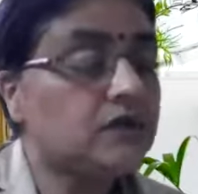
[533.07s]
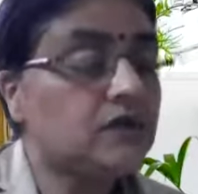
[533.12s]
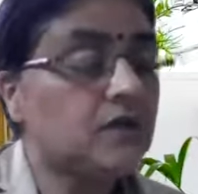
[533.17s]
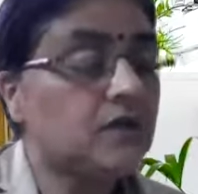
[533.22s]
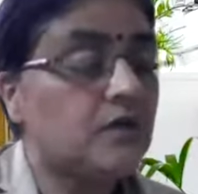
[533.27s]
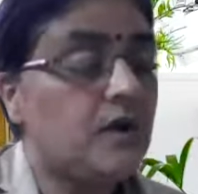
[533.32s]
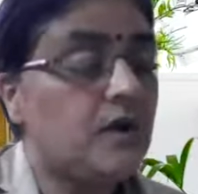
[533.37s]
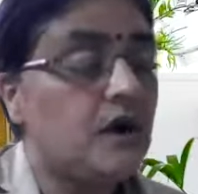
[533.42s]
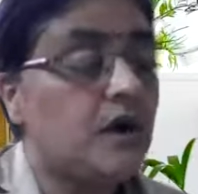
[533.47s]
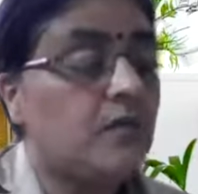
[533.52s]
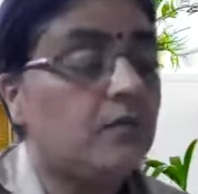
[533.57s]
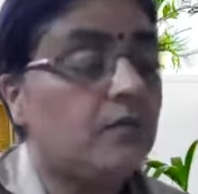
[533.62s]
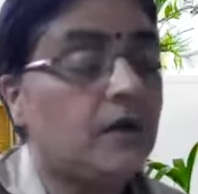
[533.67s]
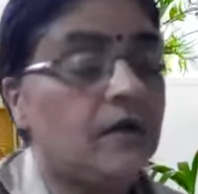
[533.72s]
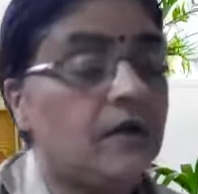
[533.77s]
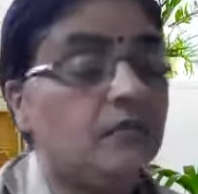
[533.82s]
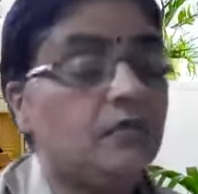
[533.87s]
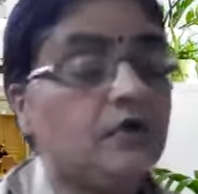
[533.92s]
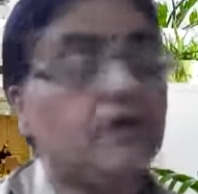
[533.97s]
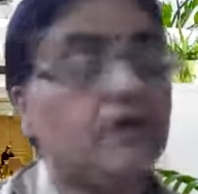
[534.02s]
So
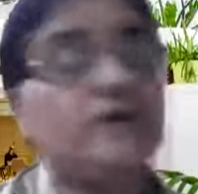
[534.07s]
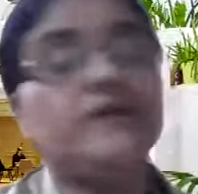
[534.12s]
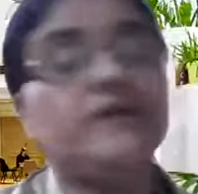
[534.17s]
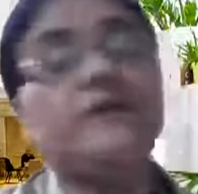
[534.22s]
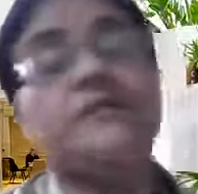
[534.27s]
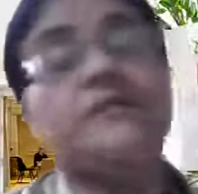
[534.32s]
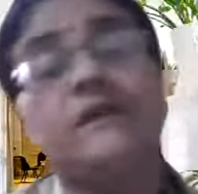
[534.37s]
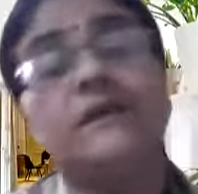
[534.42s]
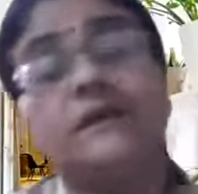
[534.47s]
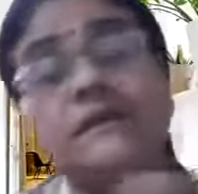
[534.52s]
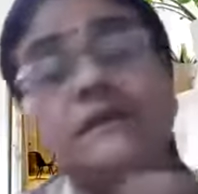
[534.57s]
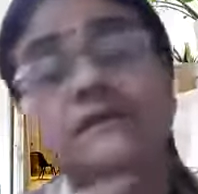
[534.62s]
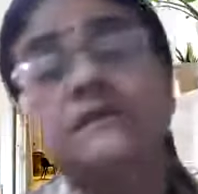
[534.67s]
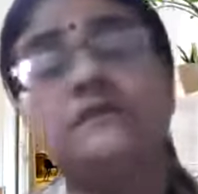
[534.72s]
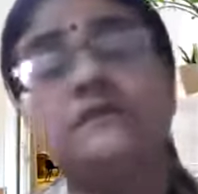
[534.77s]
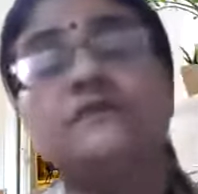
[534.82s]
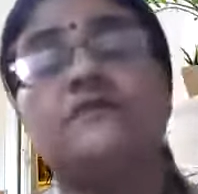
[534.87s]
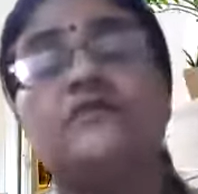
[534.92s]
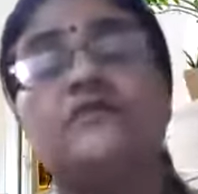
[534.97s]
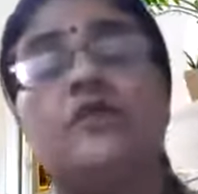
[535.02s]
pulmonary
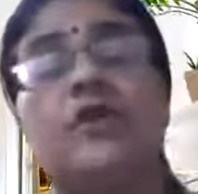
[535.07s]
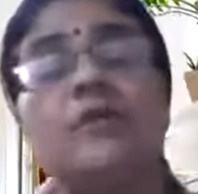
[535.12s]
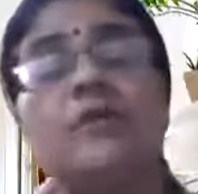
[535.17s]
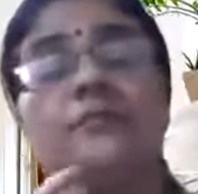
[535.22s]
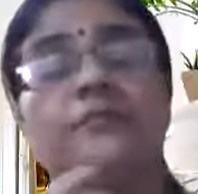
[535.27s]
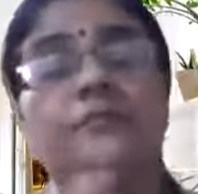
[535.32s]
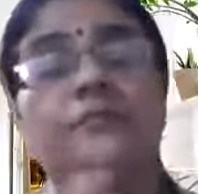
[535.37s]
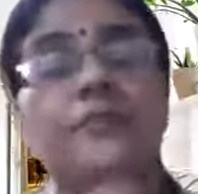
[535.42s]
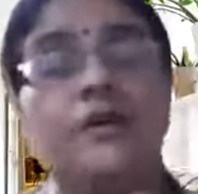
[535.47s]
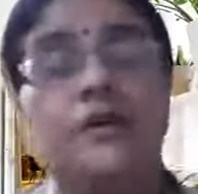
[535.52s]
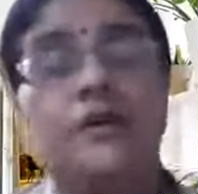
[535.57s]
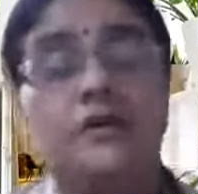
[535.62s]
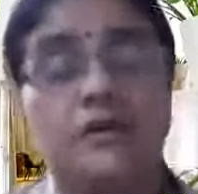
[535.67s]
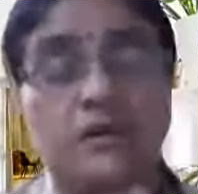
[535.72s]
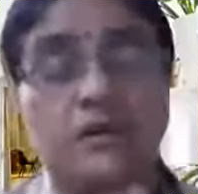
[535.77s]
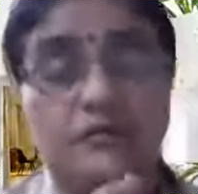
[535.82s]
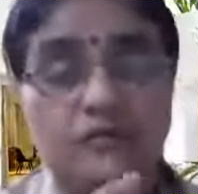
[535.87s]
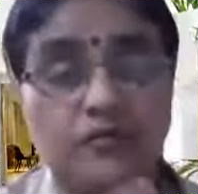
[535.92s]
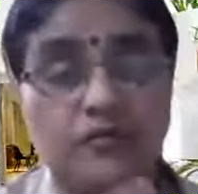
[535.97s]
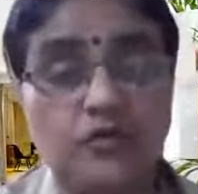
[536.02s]
means from
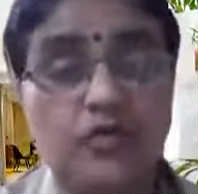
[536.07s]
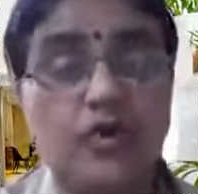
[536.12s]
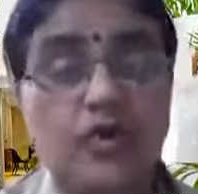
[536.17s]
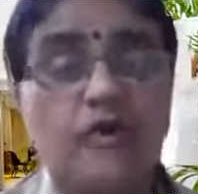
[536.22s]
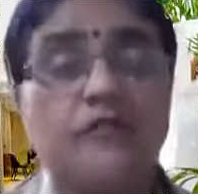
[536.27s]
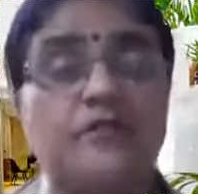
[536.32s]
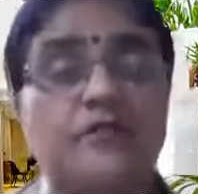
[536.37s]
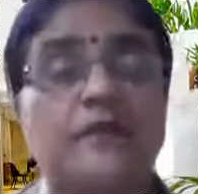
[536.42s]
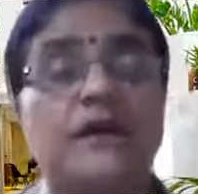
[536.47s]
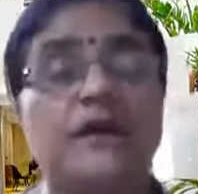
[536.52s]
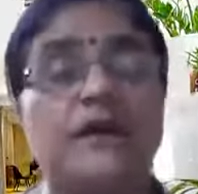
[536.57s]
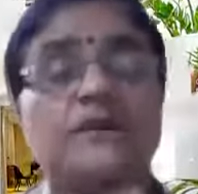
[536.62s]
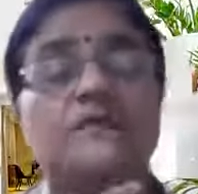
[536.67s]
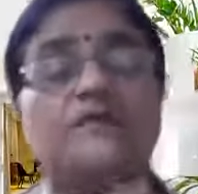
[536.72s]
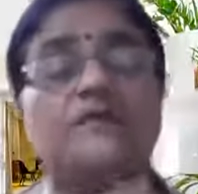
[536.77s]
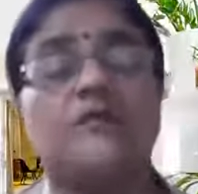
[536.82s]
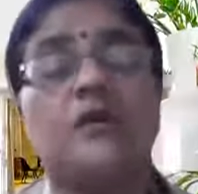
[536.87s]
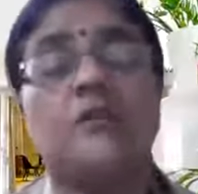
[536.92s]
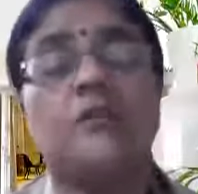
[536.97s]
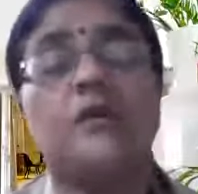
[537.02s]
the flow of blood
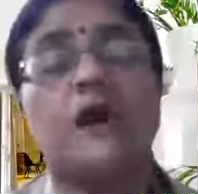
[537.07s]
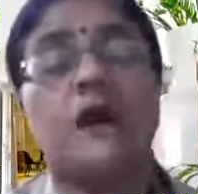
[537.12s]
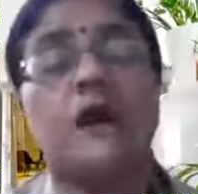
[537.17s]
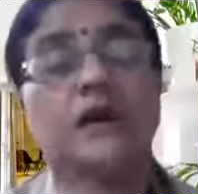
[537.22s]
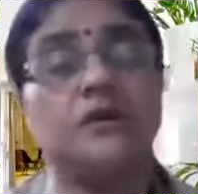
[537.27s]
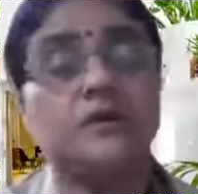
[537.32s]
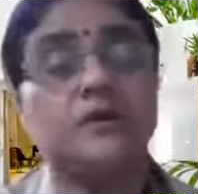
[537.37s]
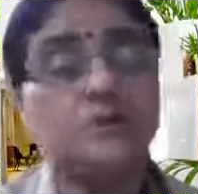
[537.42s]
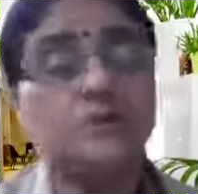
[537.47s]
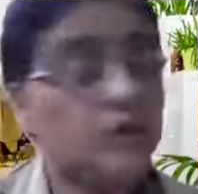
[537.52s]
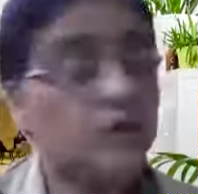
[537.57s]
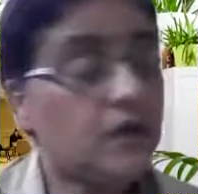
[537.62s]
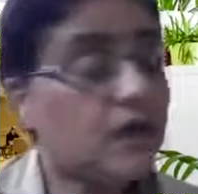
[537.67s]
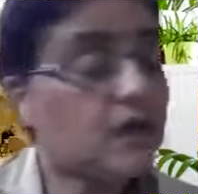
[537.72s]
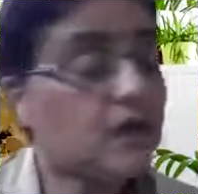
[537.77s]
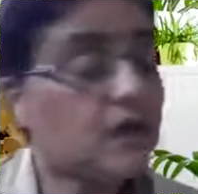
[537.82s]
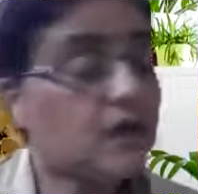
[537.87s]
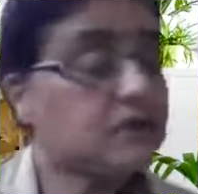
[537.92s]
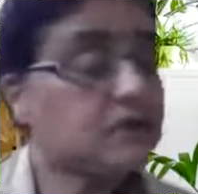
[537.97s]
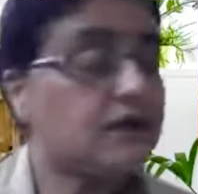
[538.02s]
from heart to
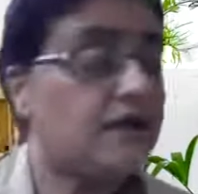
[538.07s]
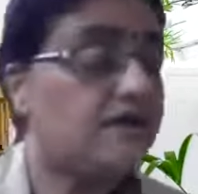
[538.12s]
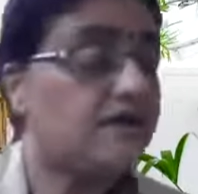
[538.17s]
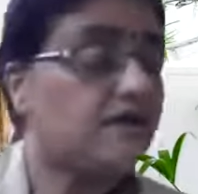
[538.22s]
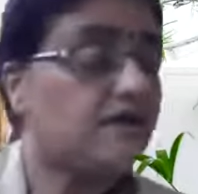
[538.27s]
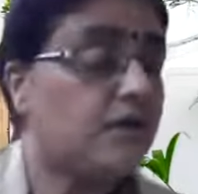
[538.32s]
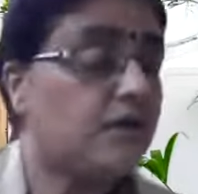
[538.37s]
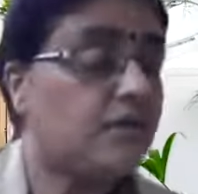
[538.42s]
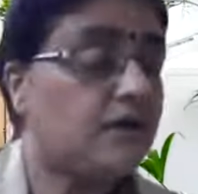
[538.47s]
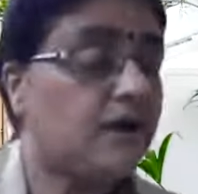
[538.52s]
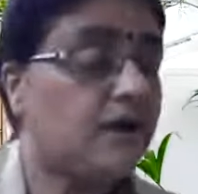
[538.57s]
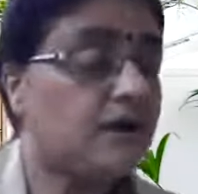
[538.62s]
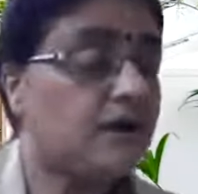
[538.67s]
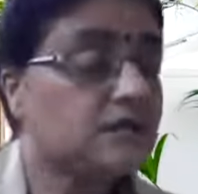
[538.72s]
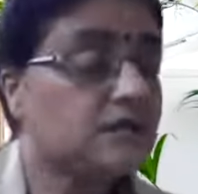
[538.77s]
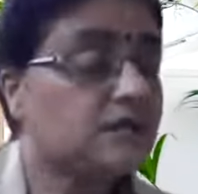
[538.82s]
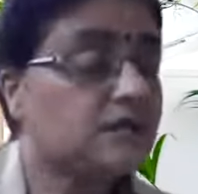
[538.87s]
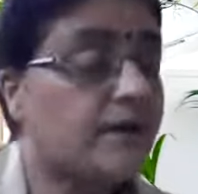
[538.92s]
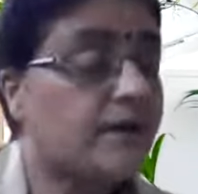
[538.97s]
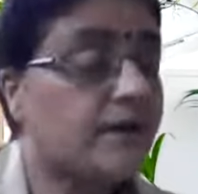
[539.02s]
lungs and from
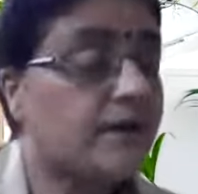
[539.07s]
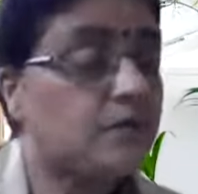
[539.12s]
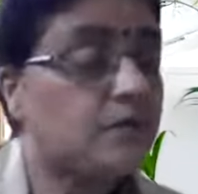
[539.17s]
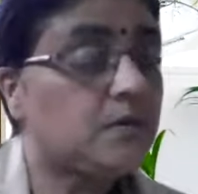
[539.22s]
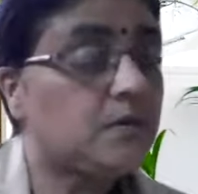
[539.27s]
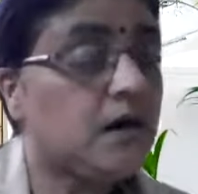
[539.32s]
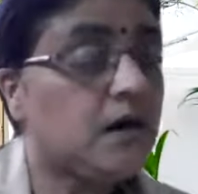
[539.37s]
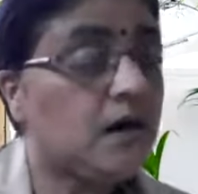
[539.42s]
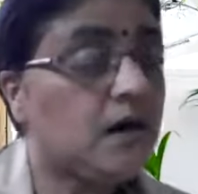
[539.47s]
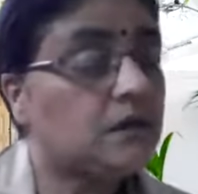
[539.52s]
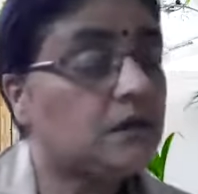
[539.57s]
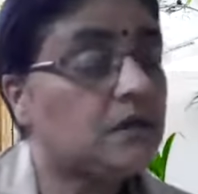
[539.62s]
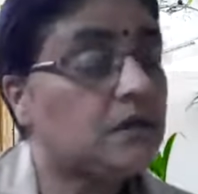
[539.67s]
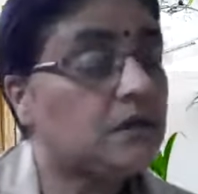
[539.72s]
lungs back to heart.